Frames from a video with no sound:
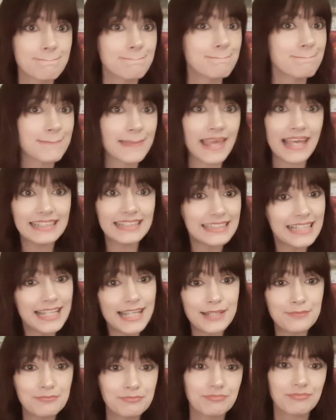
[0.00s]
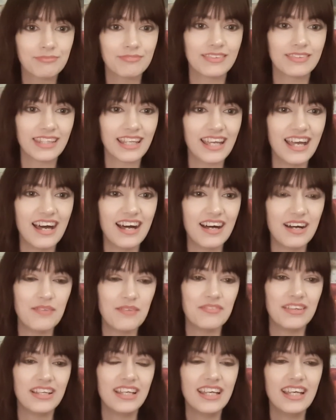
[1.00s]
That's
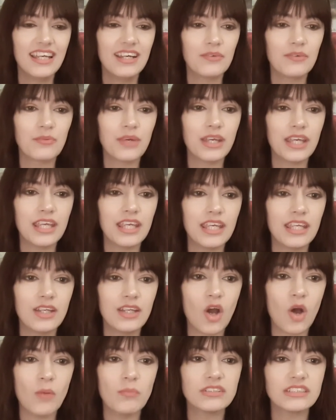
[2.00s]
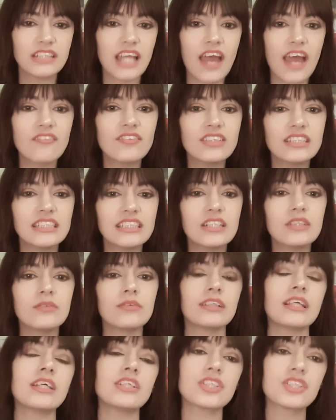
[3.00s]
it. When almost every single
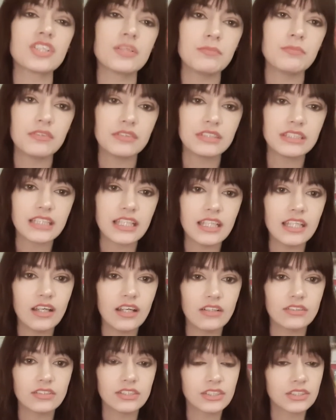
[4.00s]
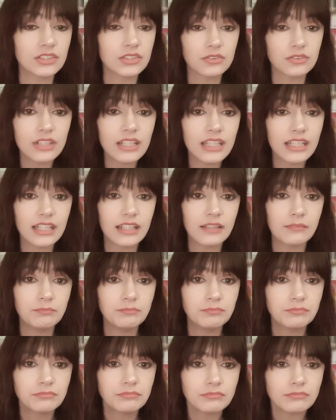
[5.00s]
relationship you see on
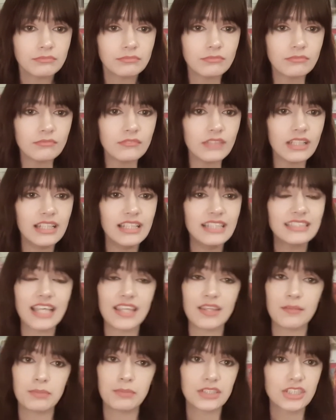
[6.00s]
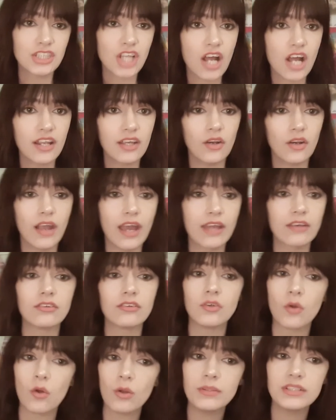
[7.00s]
screen is either platonic or
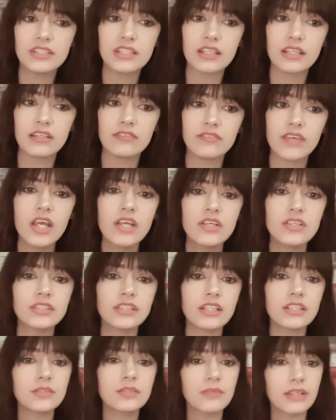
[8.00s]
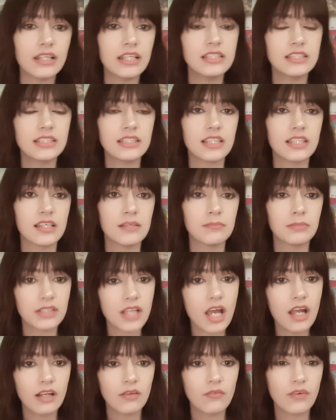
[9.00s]
heteronormative, you start to read into the
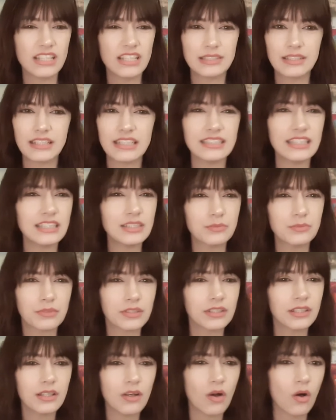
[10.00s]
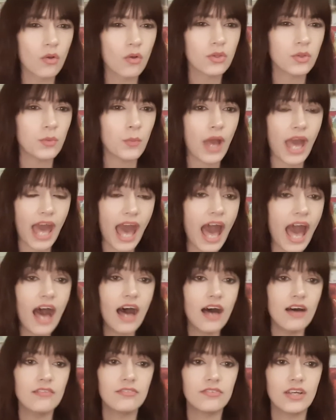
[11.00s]
platonic ones because that's really all you
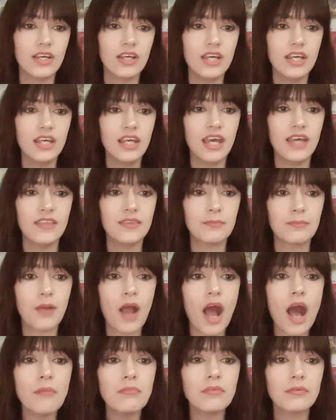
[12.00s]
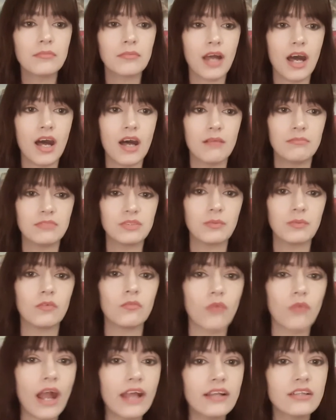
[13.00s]
have. And the problem comes
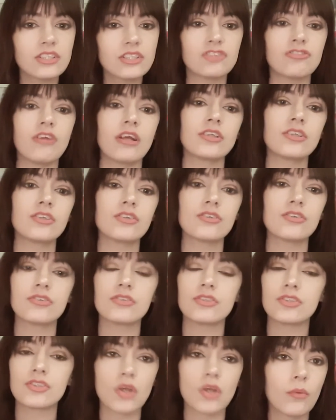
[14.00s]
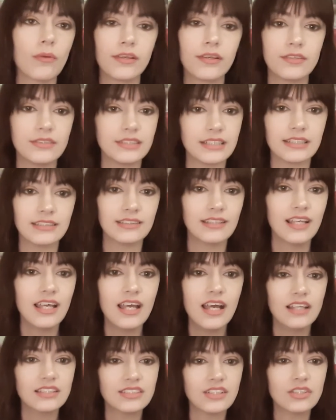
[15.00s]
when writers and directors, showrunners
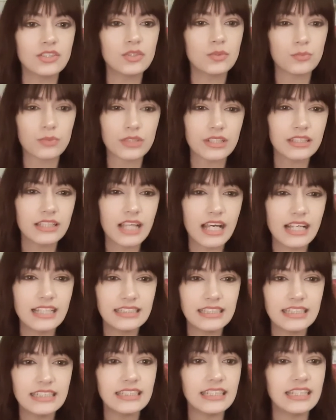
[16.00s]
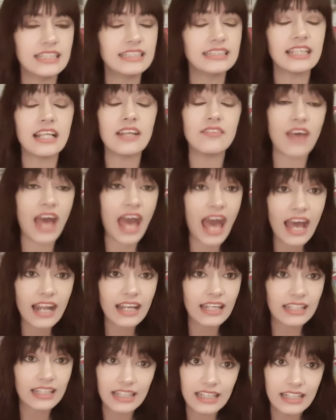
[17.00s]
start to realize this, and instead of
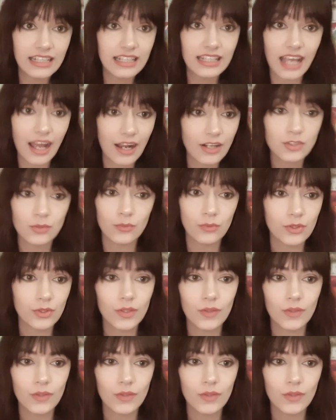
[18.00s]
adding any actual queer